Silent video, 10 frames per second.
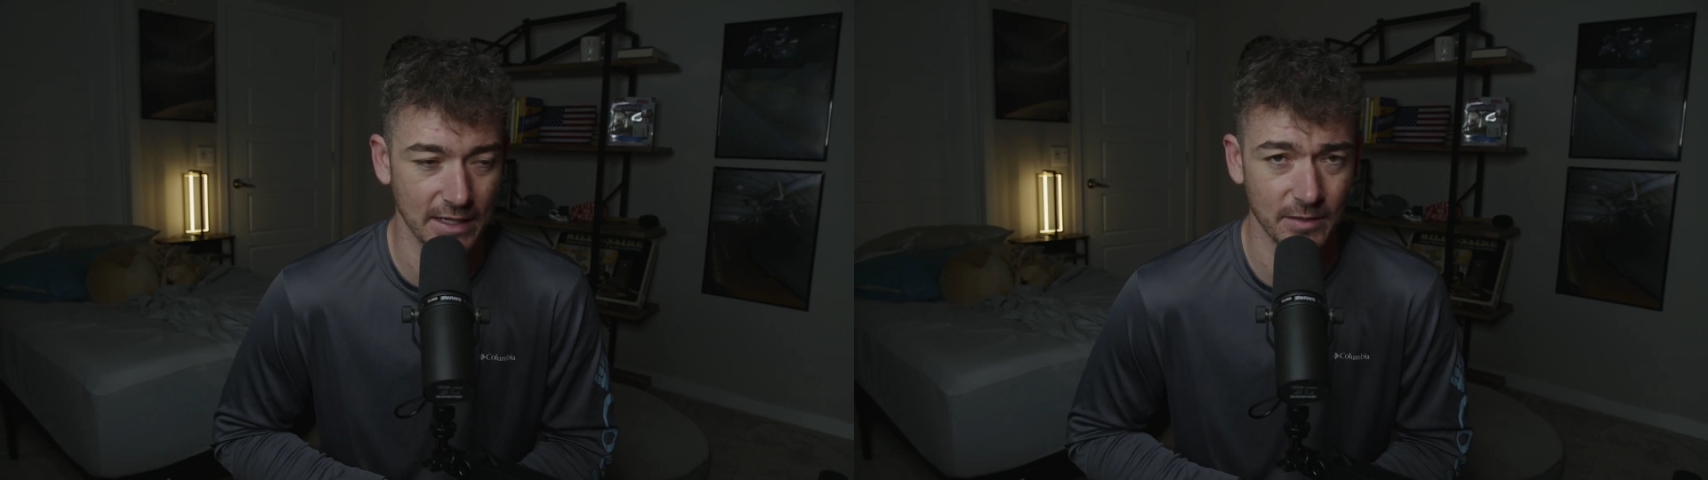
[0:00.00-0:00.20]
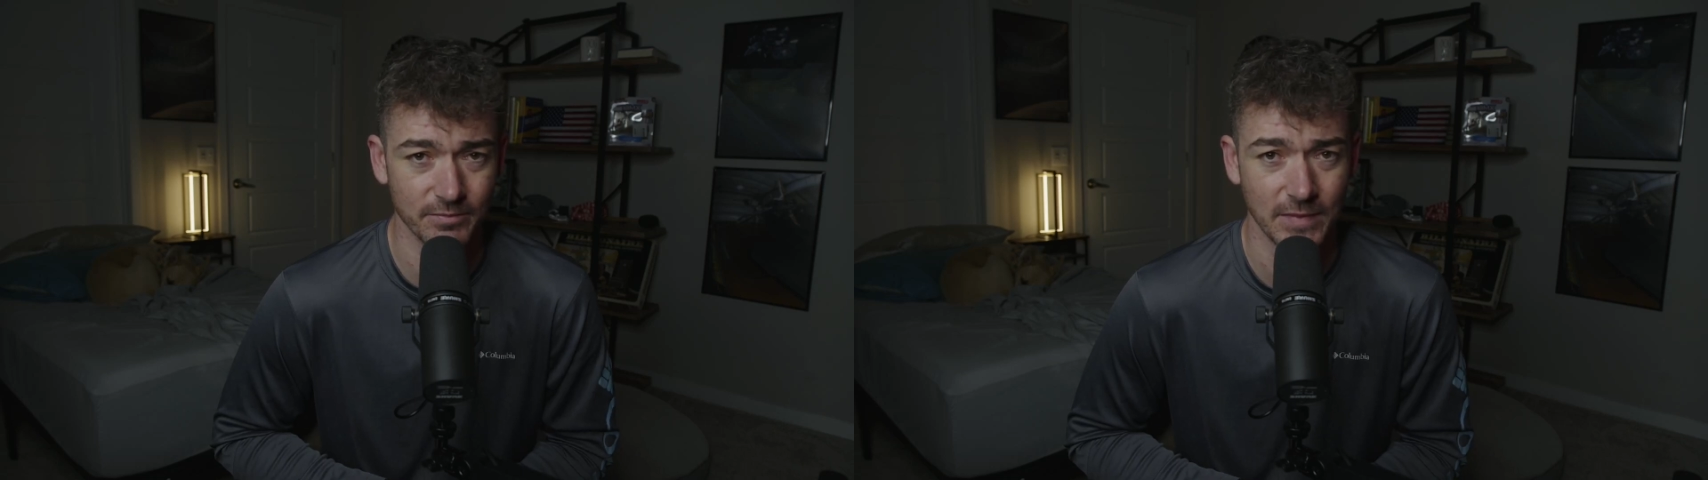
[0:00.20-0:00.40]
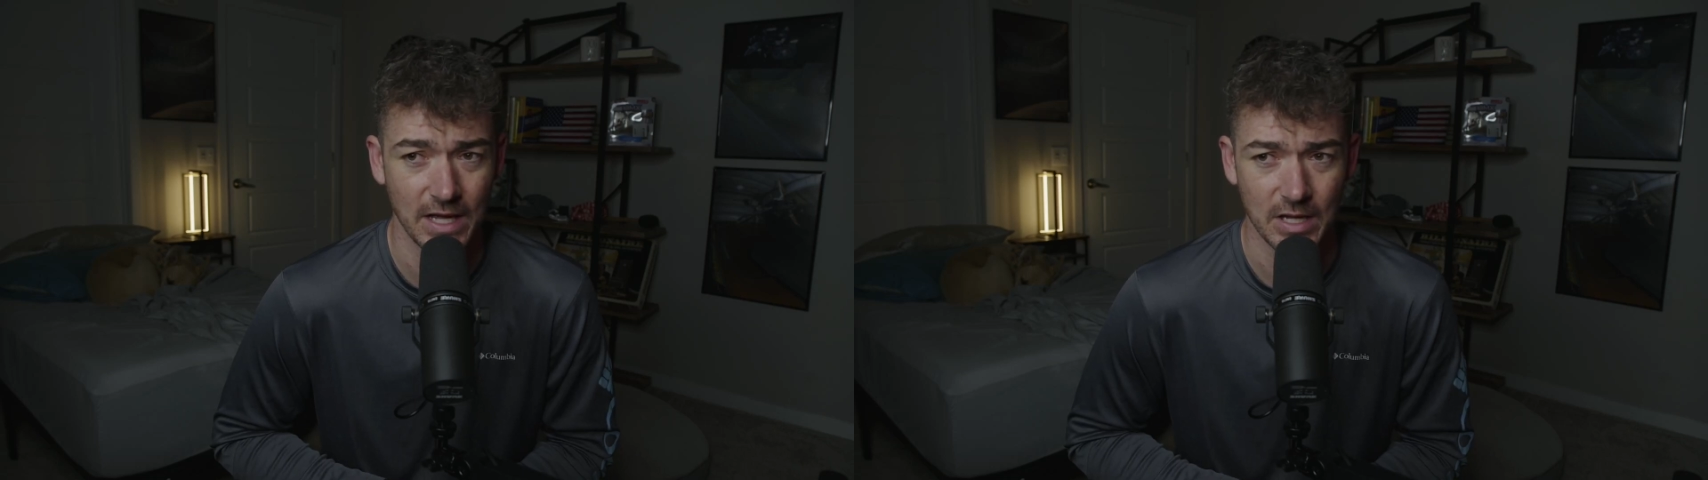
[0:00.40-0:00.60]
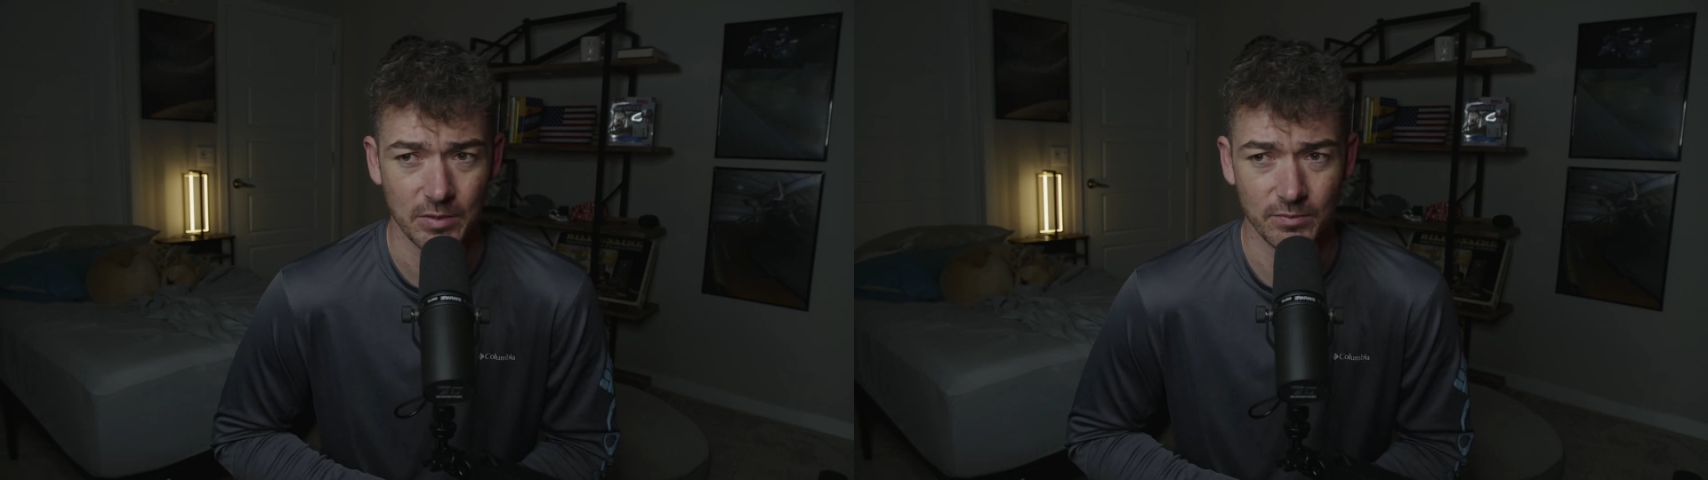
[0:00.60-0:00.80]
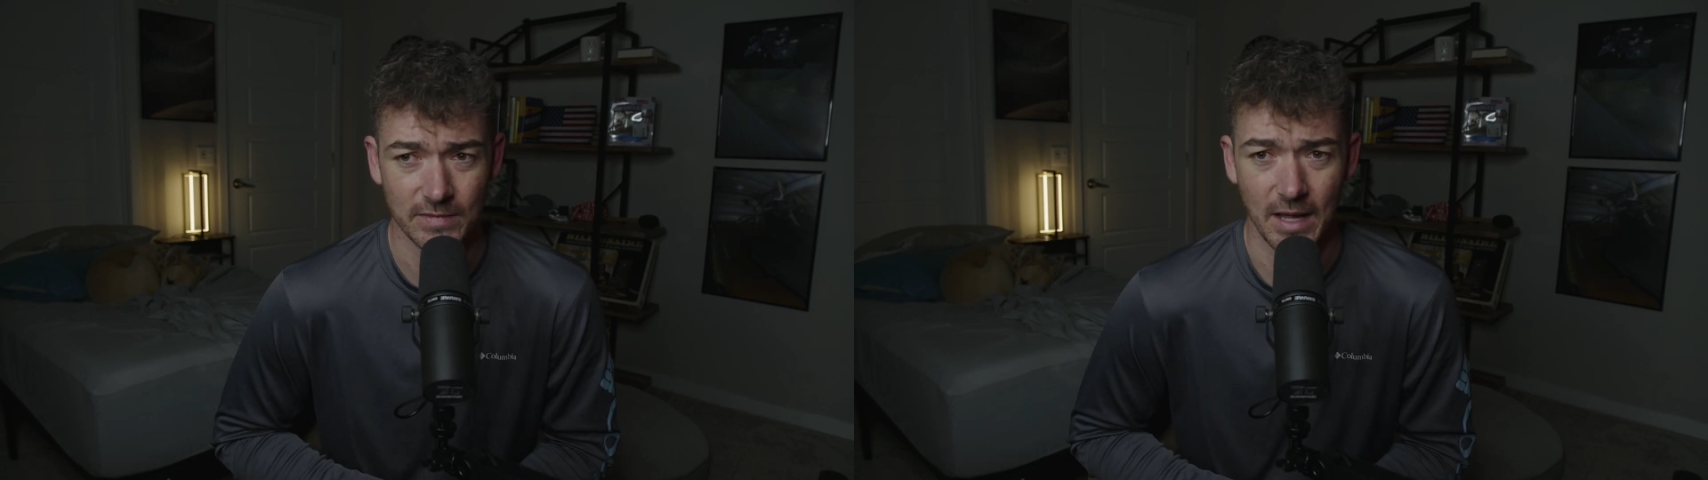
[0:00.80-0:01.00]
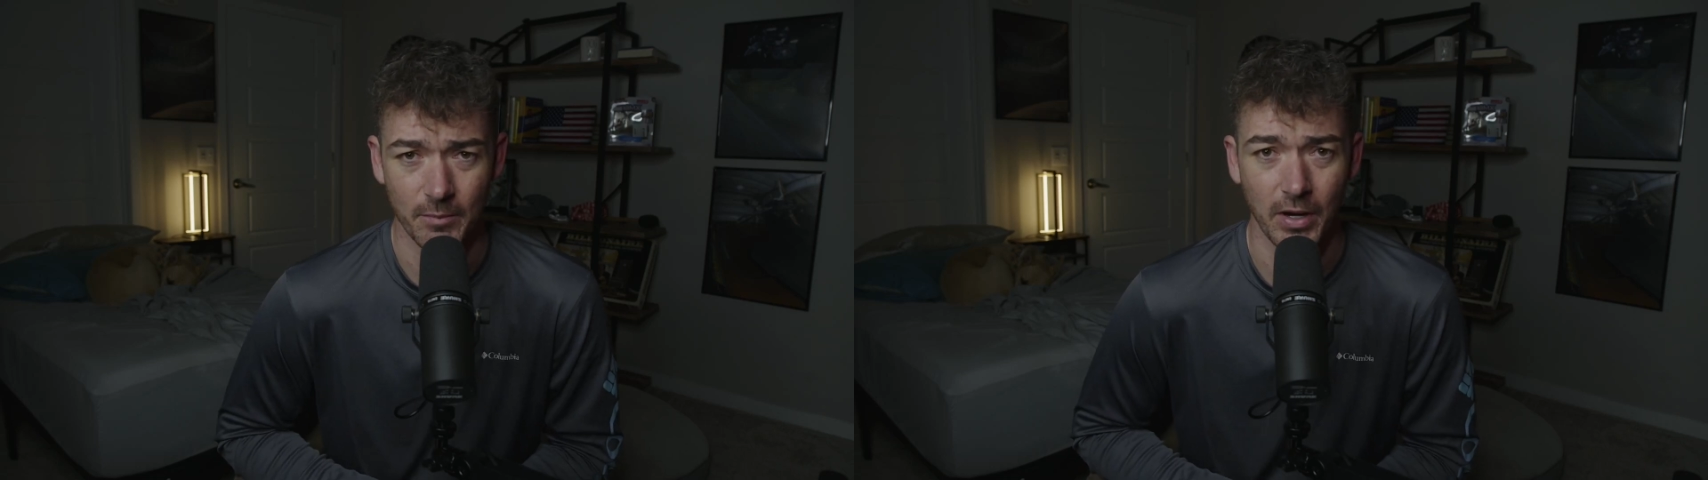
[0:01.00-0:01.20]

And I'm net